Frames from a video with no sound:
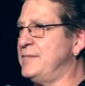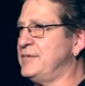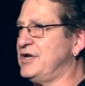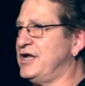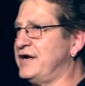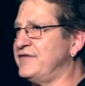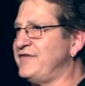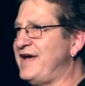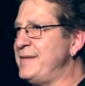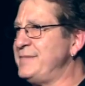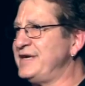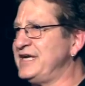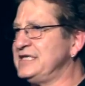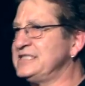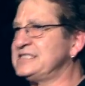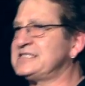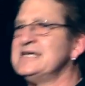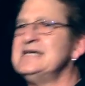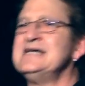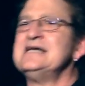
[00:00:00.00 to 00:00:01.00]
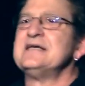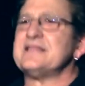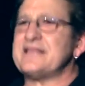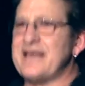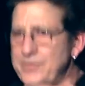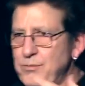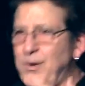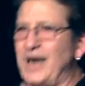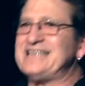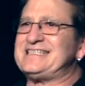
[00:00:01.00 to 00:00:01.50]
A lot of amateurs,
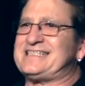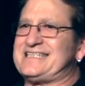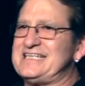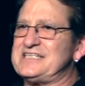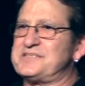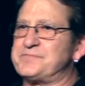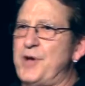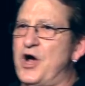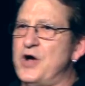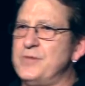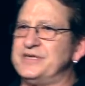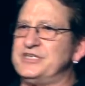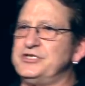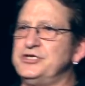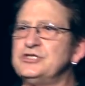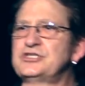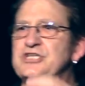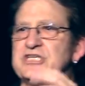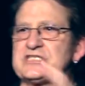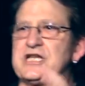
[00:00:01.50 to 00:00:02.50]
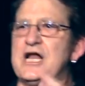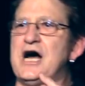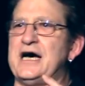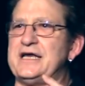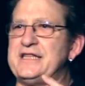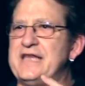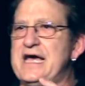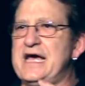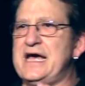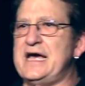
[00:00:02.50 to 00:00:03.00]
they waste this moment. You just
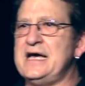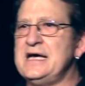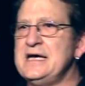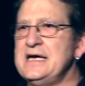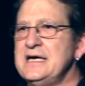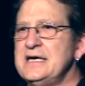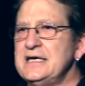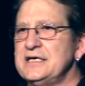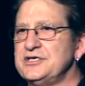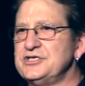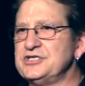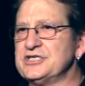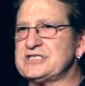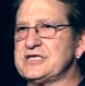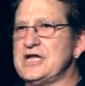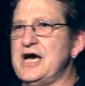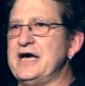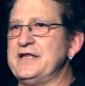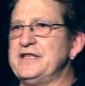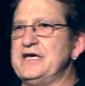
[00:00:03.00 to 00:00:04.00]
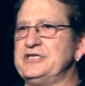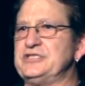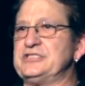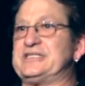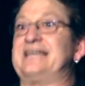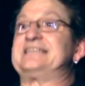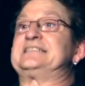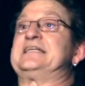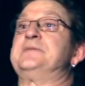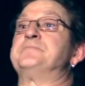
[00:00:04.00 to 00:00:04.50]
lie there. You just lie there. You
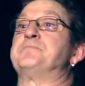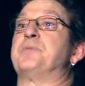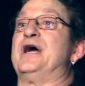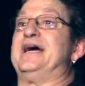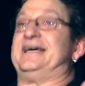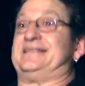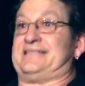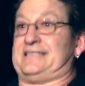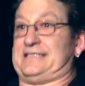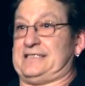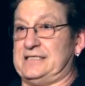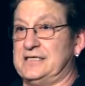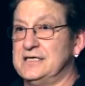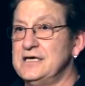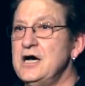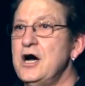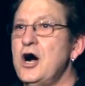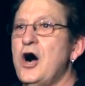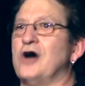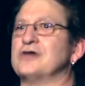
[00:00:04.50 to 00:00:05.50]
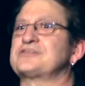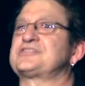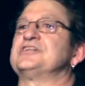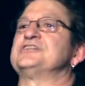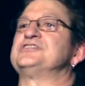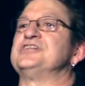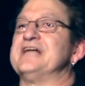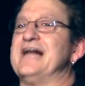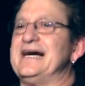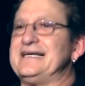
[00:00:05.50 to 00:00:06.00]
take deep breaths.
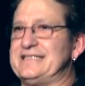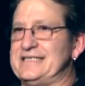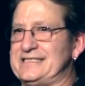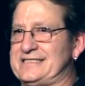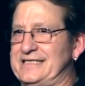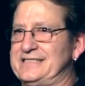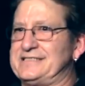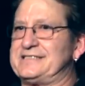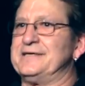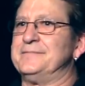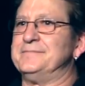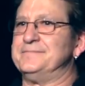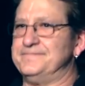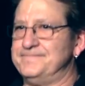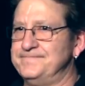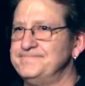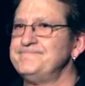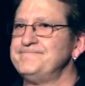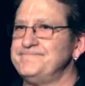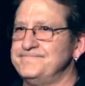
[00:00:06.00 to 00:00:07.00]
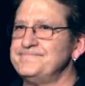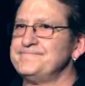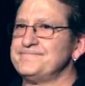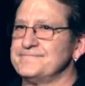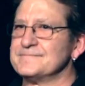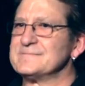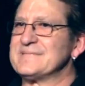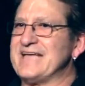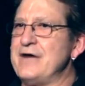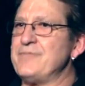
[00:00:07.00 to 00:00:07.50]
Oxygenate the system.
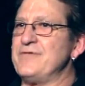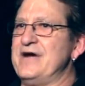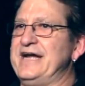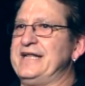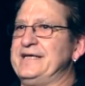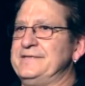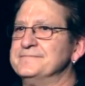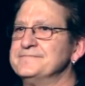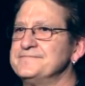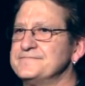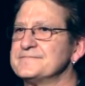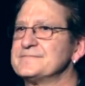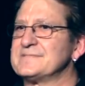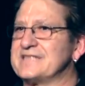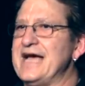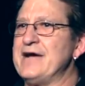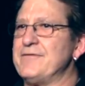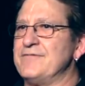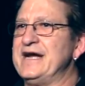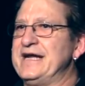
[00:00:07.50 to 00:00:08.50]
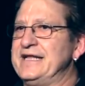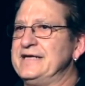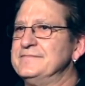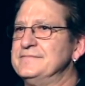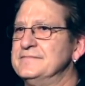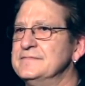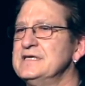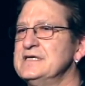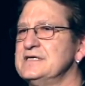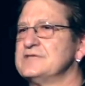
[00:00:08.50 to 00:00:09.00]
Get ready. Get ready.
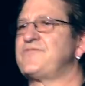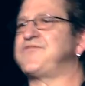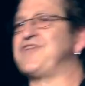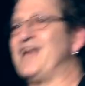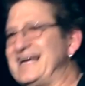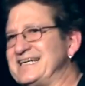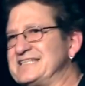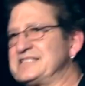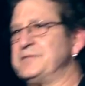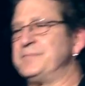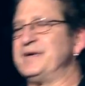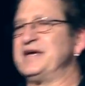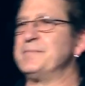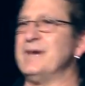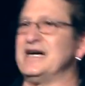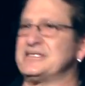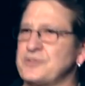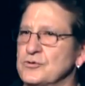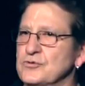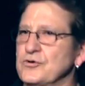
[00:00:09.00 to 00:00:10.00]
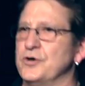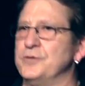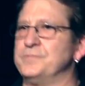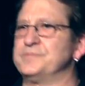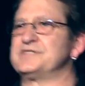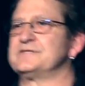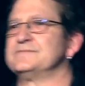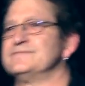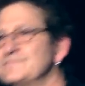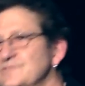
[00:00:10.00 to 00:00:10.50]
Flex the big muscle
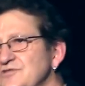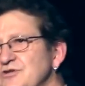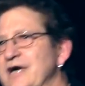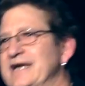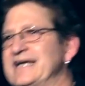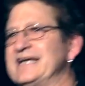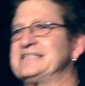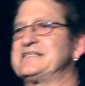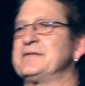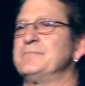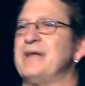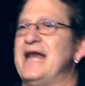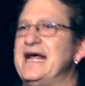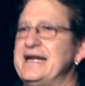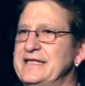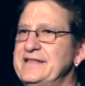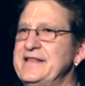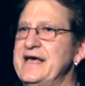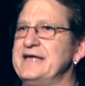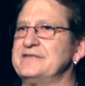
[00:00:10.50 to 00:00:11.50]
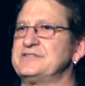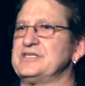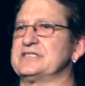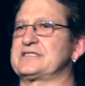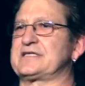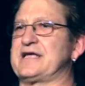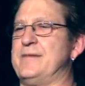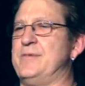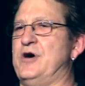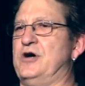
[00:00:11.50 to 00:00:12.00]
groups. Trying to get some blood in there.
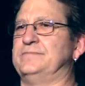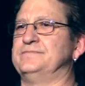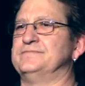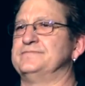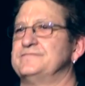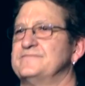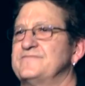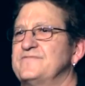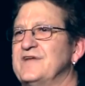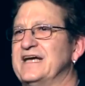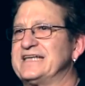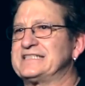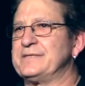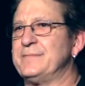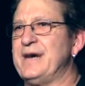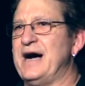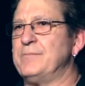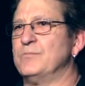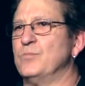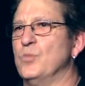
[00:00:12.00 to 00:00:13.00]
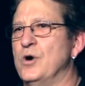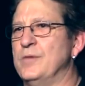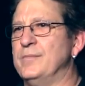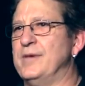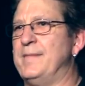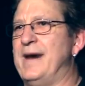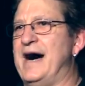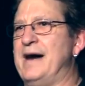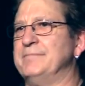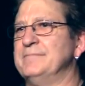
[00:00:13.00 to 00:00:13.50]
Just come on. Flex them up. Warm
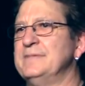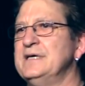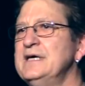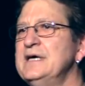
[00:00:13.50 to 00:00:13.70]
them up.